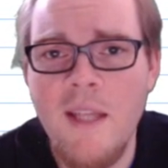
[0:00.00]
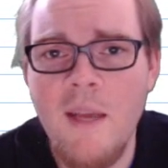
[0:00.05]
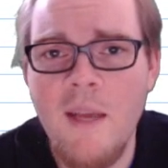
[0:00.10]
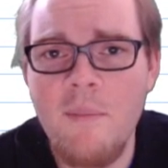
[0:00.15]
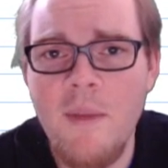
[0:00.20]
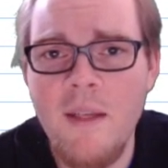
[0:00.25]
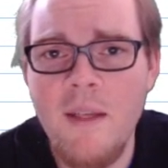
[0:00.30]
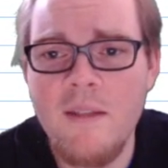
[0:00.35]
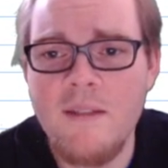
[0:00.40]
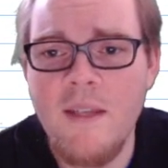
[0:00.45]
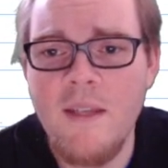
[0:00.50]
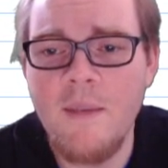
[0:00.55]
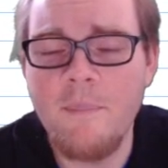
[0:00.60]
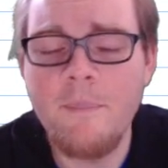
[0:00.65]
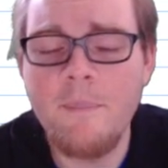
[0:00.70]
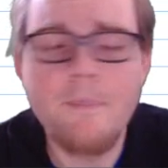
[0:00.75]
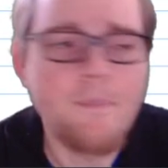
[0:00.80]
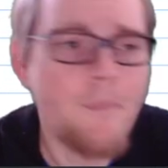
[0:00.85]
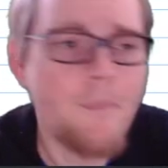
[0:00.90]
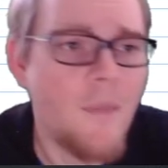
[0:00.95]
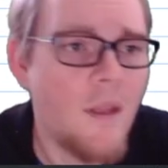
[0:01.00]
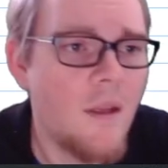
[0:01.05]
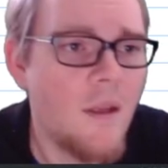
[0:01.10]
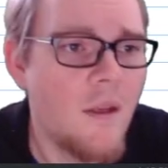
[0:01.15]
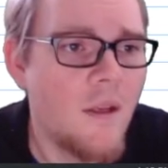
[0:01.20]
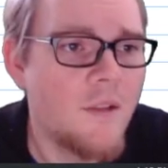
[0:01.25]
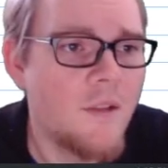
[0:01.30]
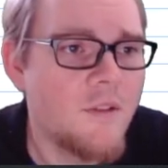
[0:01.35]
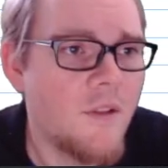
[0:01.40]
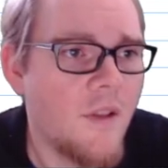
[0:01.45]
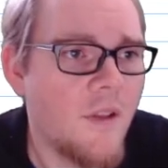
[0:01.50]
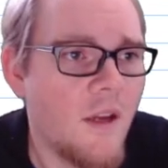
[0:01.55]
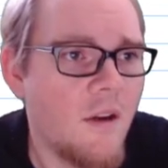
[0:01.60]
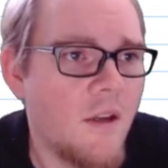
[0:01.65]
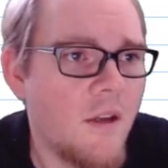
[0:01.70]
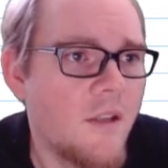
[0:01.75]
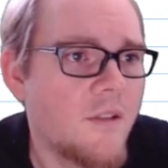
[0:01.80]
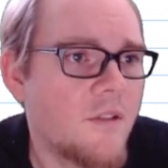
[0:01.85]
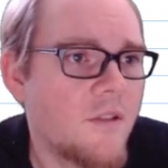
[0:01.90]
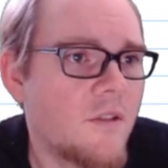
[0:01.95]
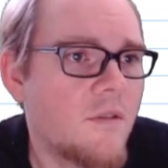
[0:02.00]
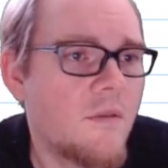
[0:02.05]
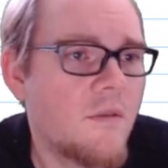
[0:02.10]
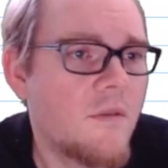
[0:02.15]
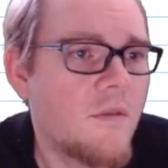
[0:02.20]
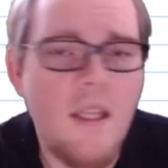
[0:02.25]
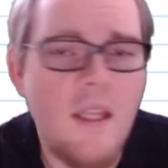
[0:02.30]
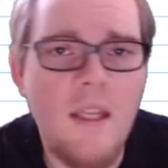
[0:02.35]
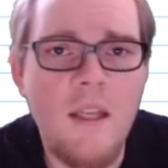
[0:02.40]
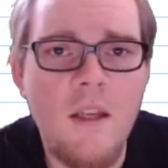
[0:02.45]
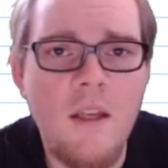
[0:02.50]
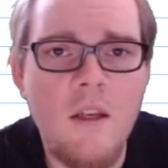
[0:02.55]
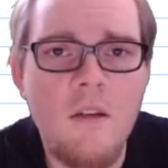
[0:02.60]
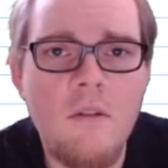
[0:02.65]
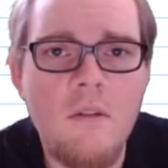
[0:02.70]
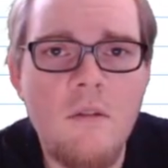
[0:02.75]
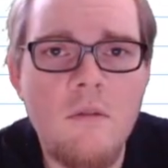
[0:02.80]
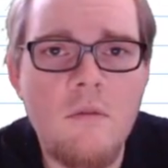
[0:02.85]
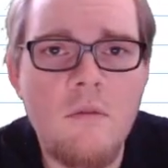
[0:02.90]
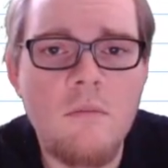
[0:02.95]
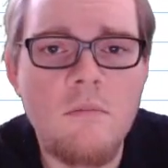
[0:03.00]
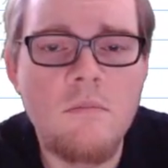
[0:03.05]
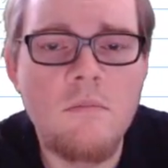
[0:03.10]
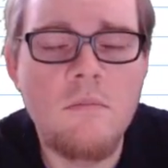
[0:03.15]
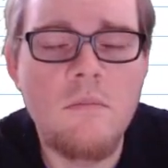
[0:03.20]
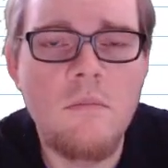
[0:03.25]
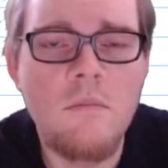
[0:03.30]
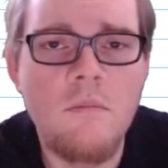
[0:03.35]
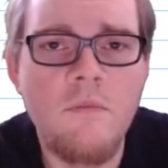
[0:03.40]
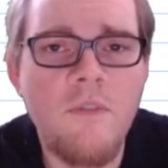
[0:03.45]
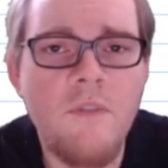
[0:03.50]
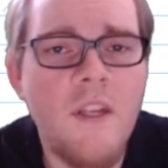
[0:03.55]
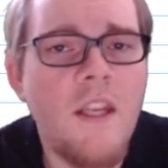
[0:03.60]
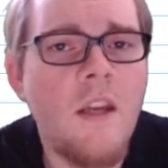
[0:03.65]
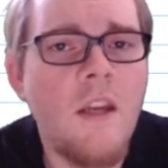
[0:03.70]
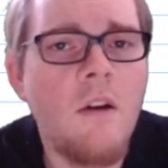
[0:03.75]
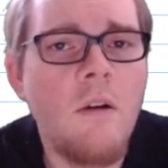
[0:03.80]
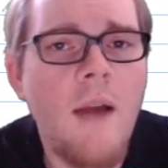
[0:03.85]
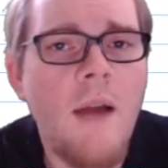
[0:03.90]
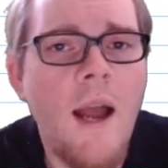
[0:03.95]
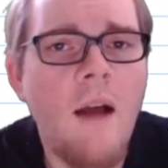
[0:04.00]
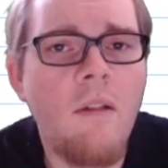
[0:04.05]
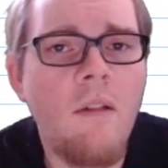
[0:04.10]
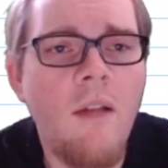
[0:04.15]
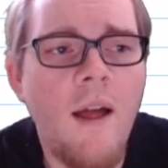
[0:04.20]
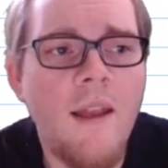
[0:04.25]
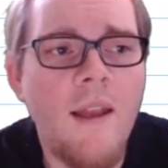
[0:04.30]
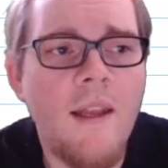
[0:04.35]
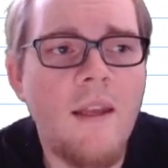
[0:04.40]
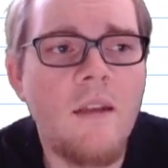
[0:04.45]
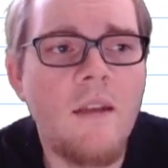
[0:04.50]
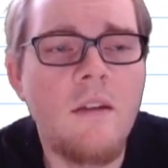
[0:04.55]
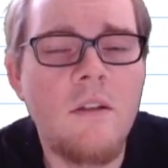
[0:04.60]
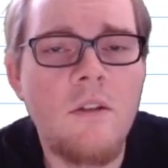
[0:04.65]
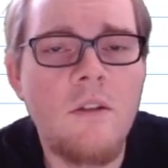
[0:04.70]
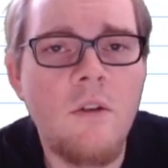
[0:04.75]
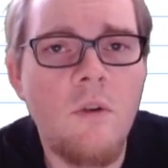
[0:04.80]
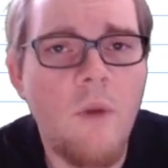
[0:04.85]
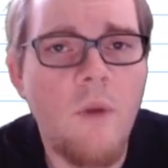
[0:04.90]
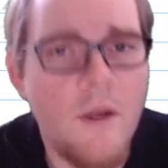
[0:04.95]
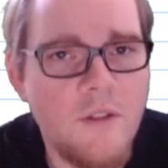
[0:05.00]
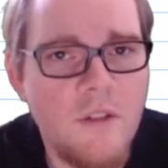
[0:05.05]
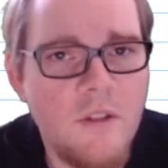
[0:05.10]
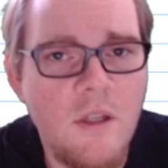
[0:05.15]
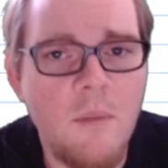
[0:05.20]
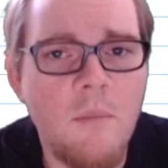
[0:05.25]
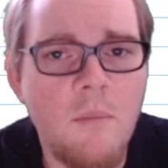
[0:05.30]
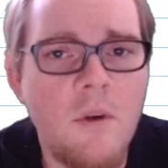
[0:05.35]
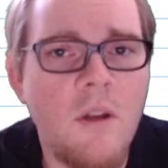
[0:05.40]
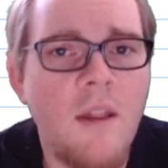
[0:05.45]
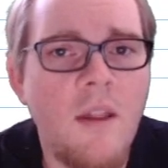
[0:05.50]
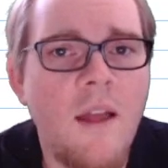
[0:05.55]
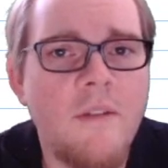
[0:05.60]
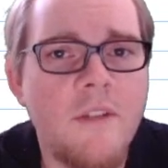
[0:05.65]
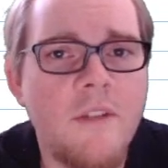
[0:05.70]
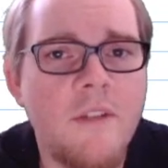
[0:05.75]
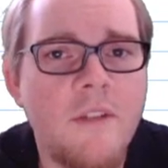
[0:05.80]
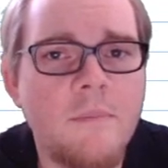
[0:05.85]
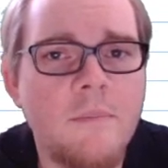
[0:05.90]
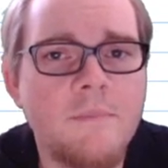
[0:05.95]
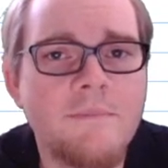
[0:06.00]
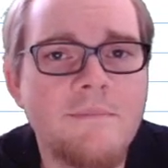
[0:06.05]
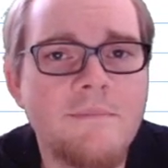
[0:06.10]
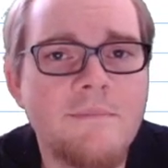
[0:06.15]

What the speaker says: on the AP exam. So there is the video outlining question number 11.